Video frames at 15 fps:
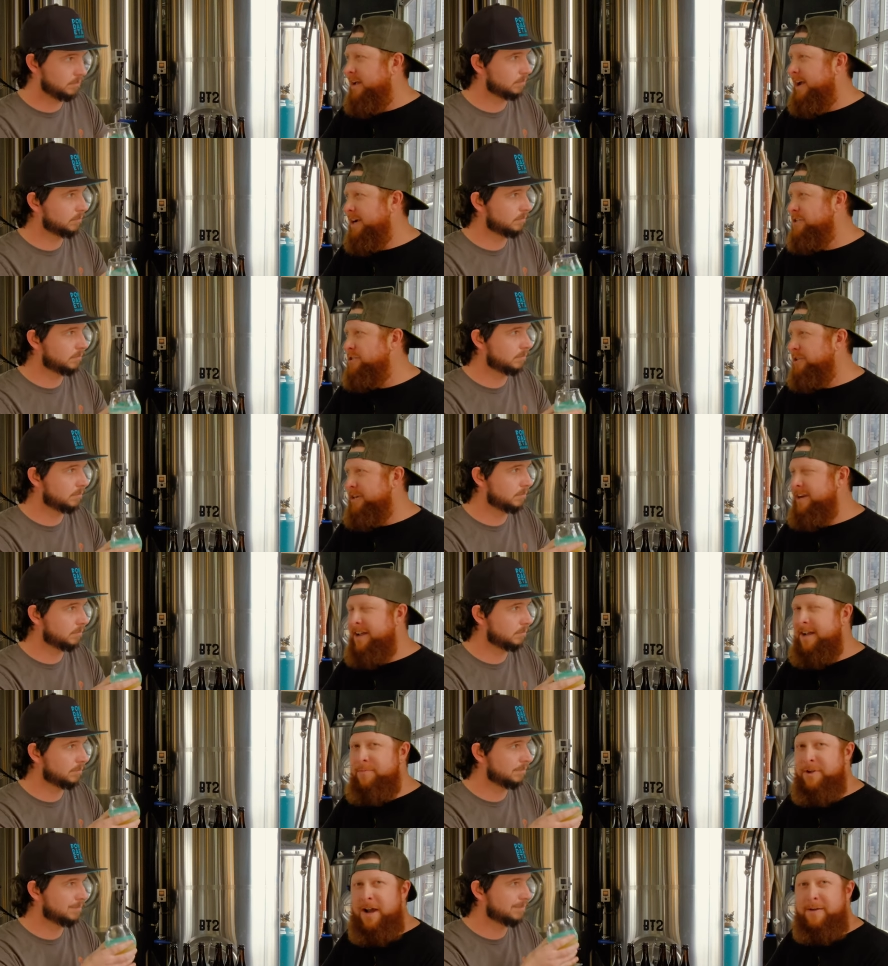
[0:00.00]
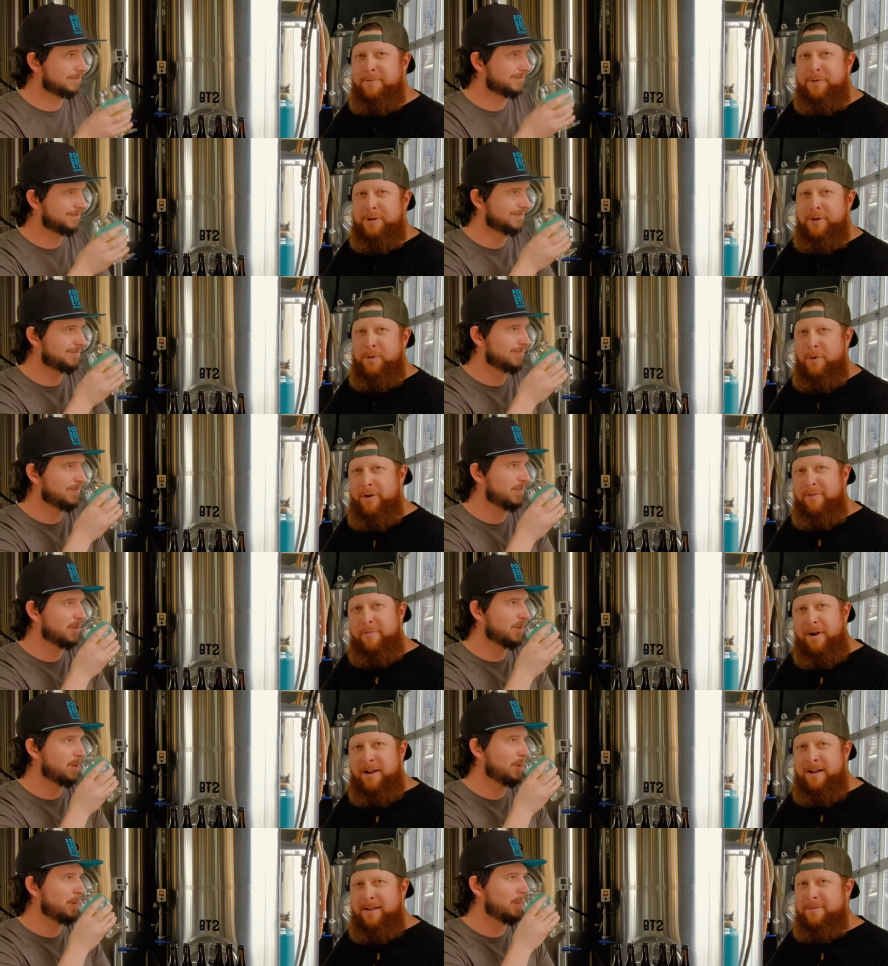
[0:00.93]
Speaker 1: actually named after one of
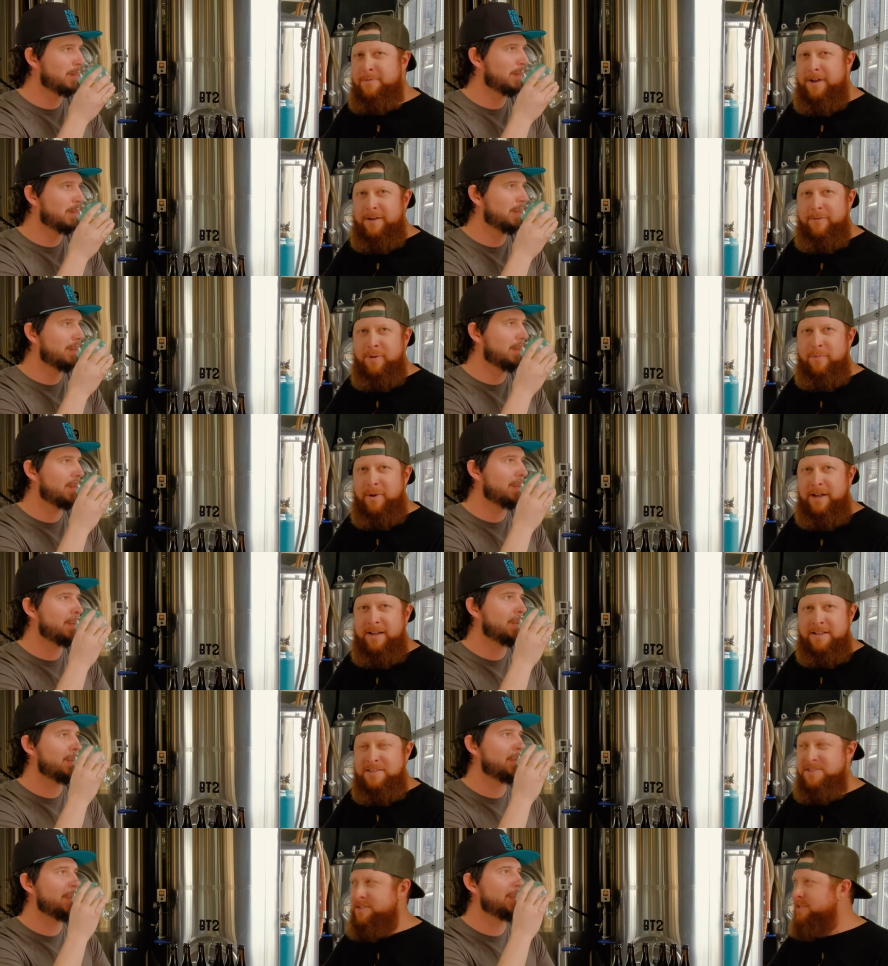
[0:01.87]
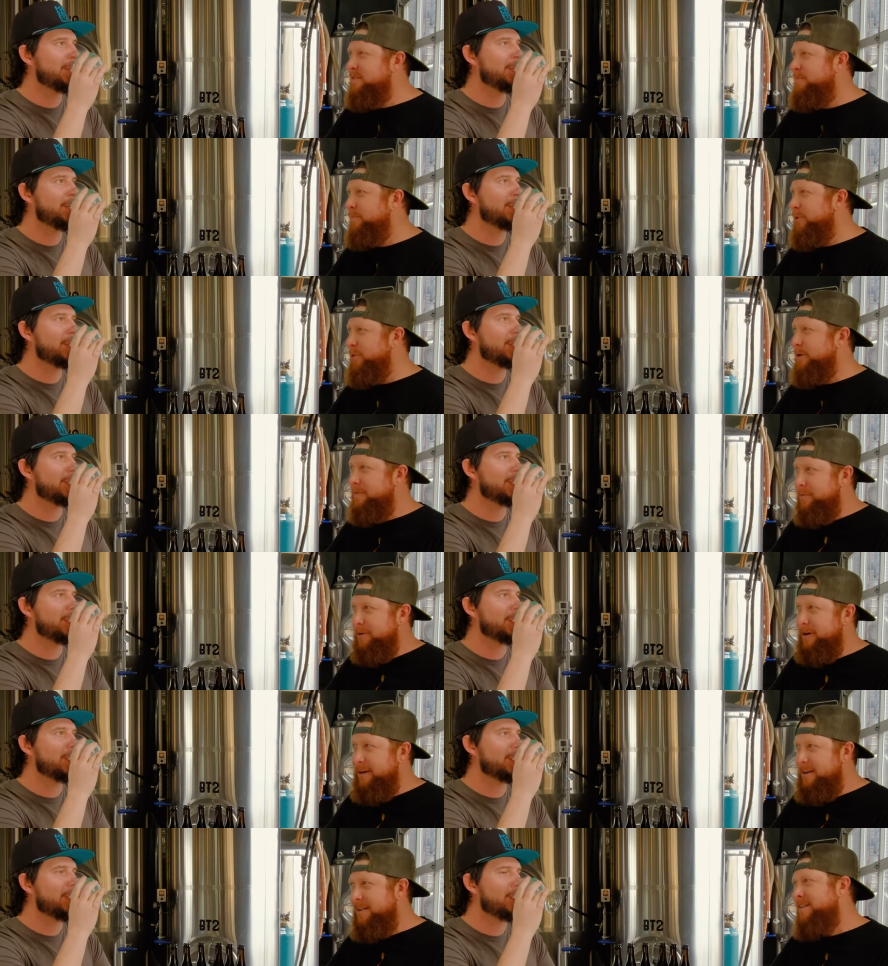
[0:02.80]
my favorite bands,
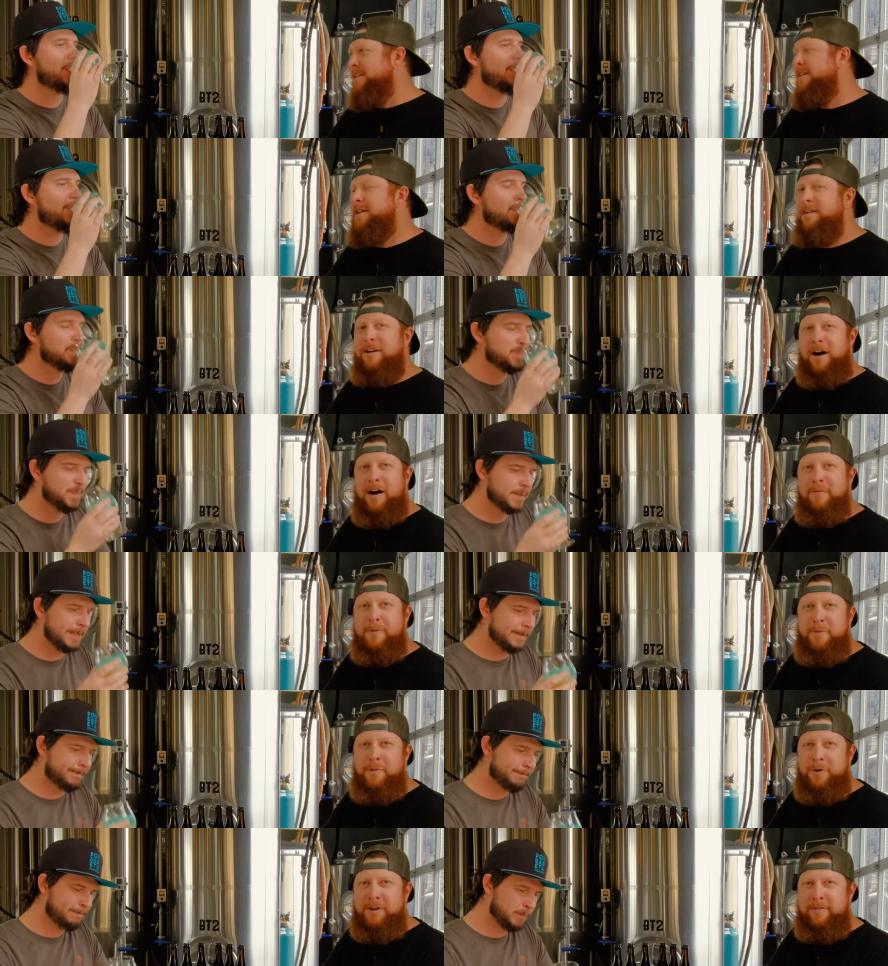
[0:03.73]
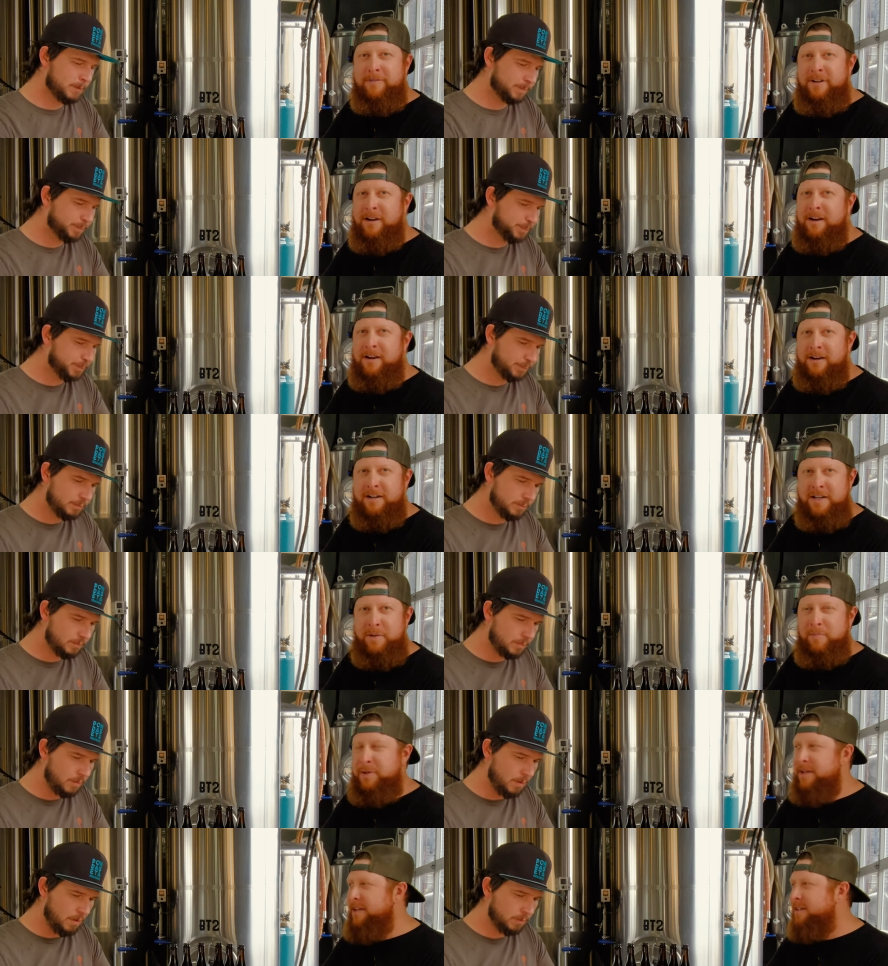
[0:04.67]
Periphery, off of one of their
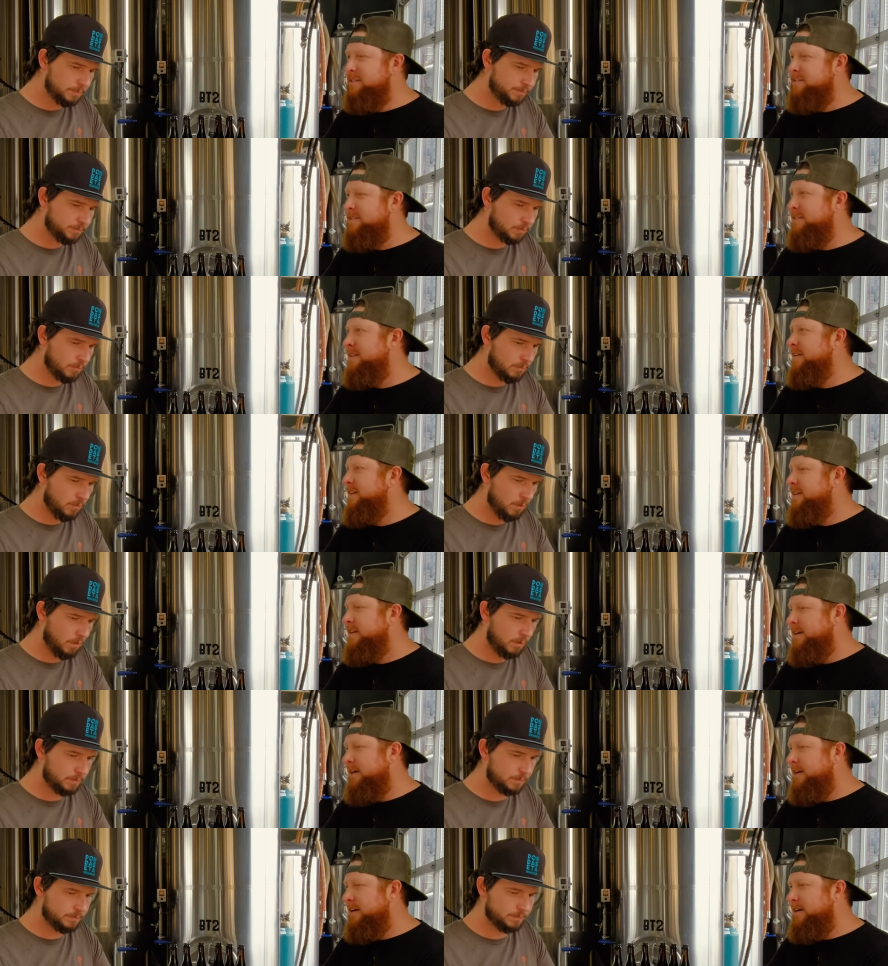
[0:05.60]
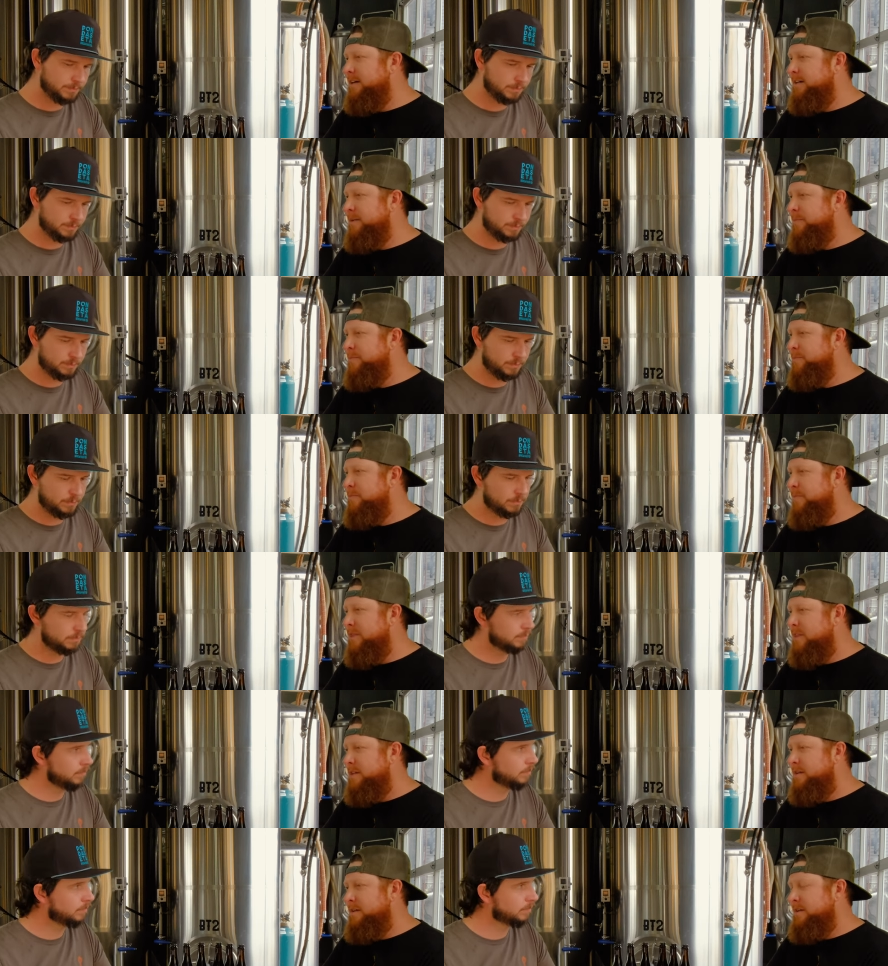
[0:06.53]
E Ps. Um,
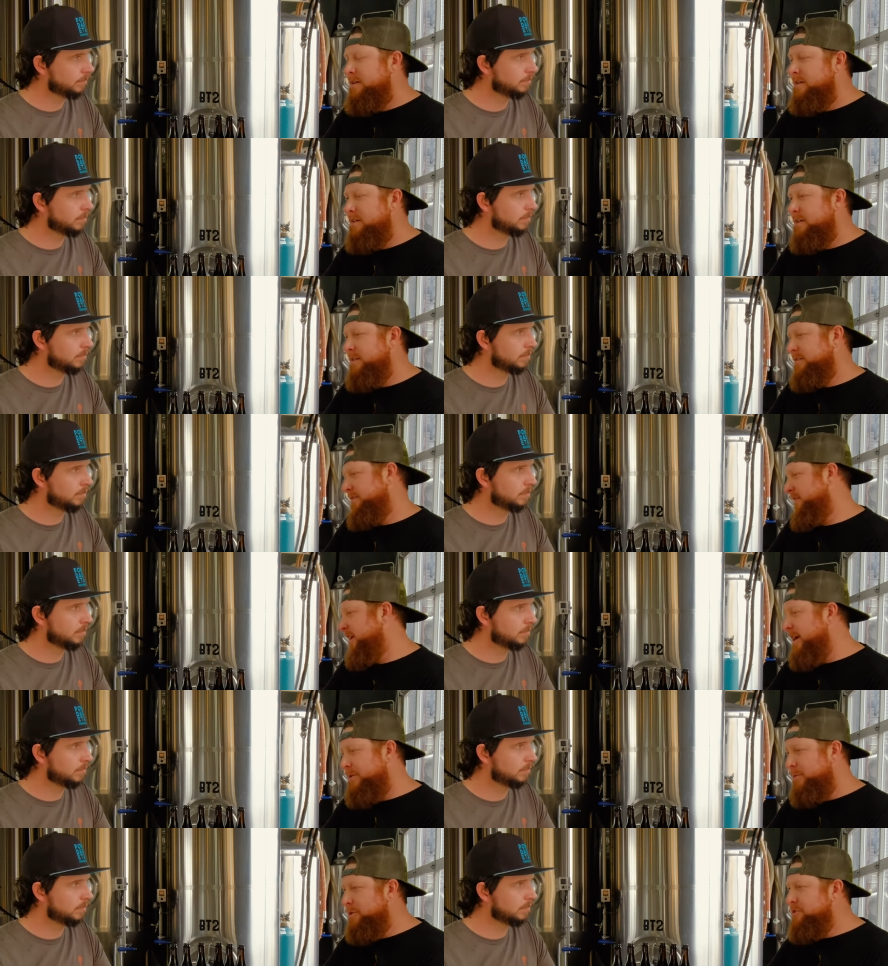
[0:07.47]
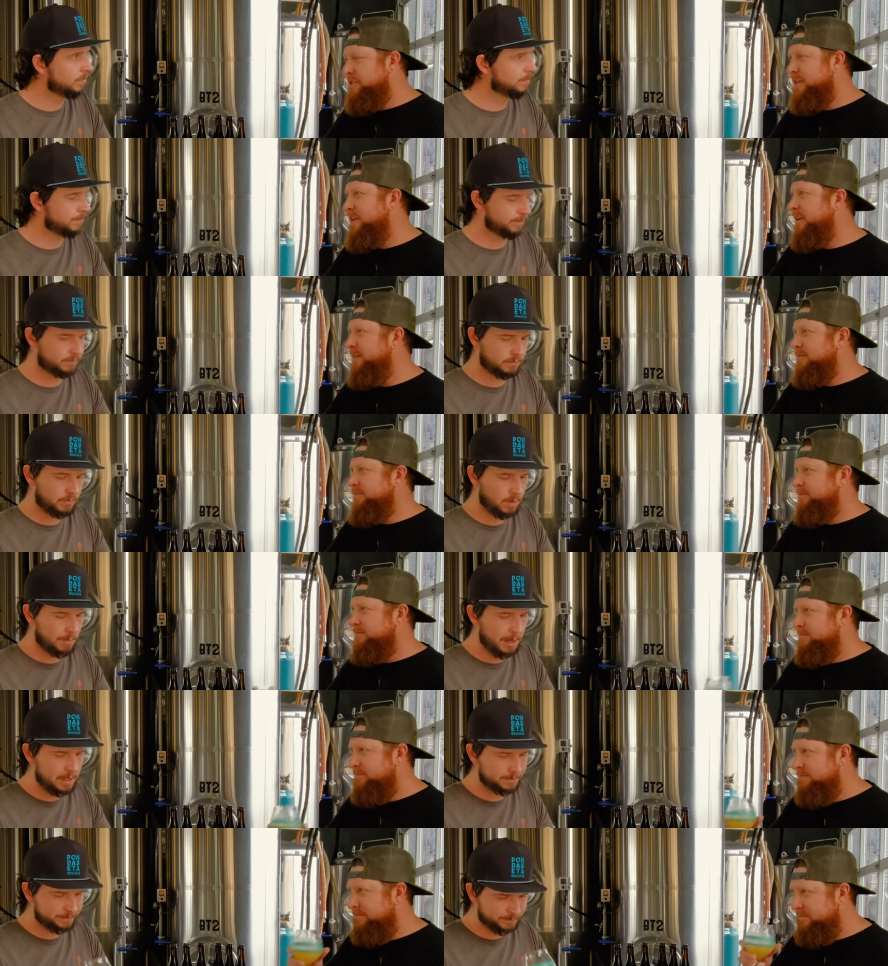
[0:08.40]
yeah, what you think?
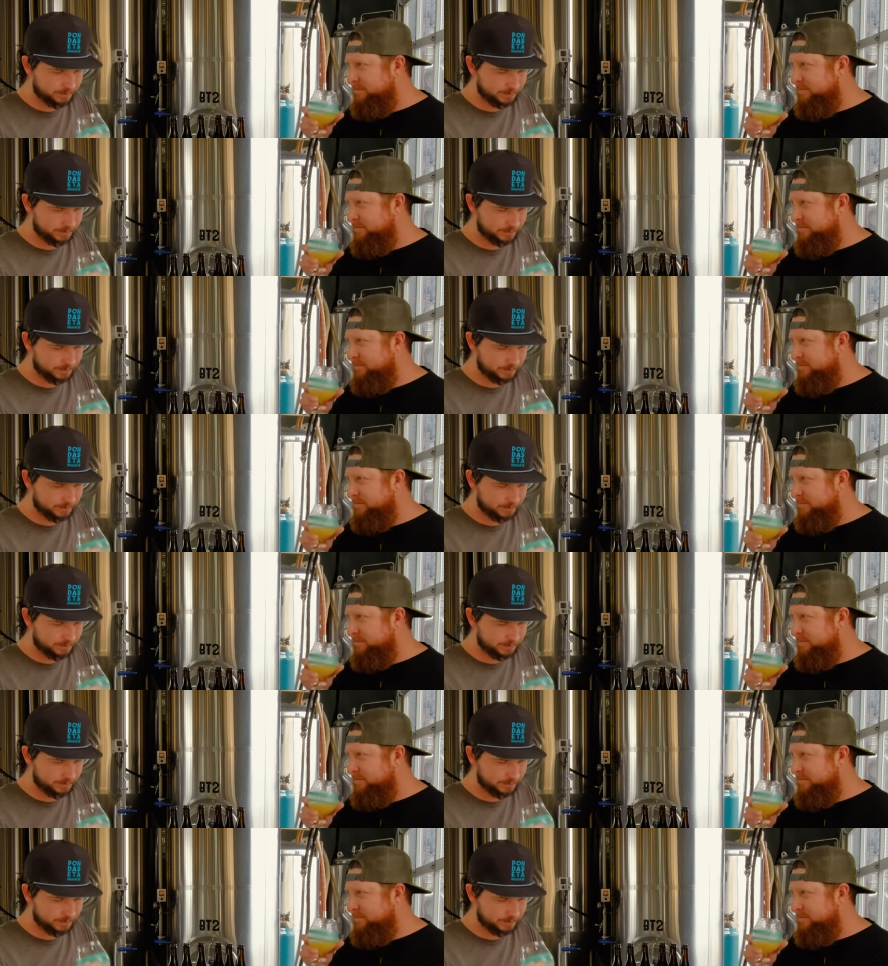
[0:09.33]
Man,